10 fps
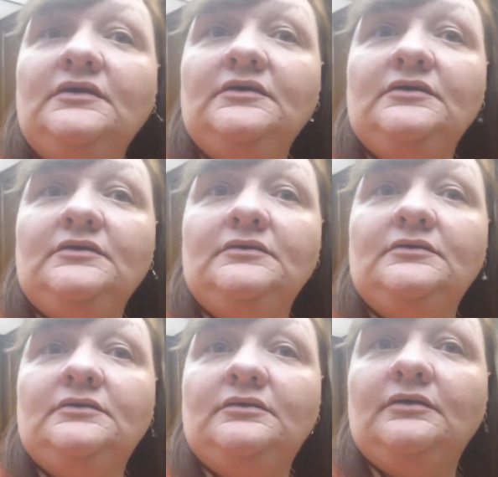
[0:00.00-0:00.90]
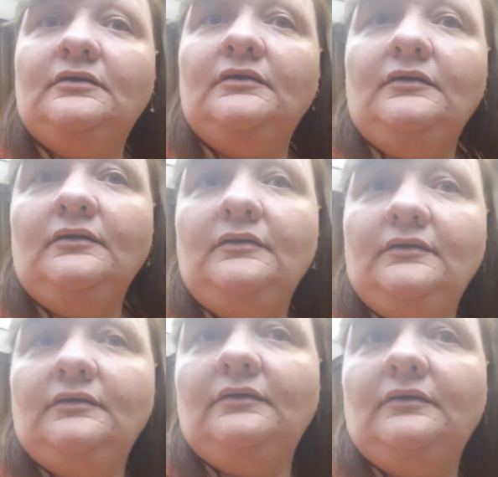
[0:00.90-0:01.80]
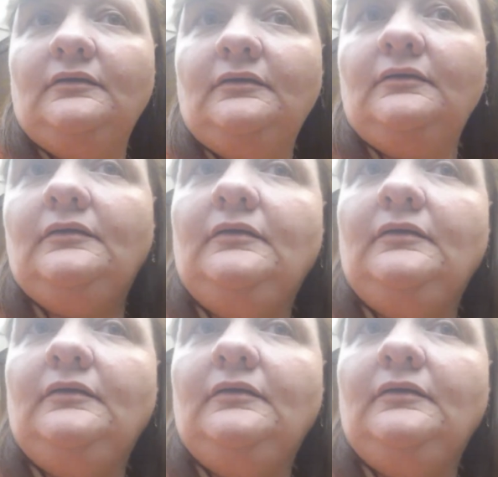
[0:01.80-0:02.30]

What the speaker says: Nothing is said.